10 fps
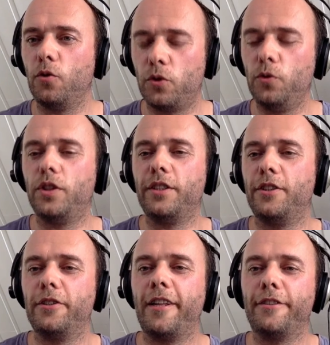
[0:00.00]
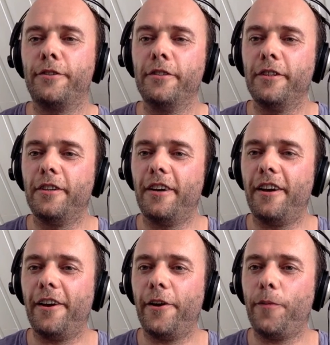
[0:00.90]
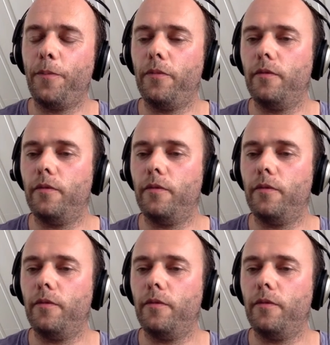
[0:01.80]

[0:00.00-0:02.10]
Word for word: soon six years later, uh,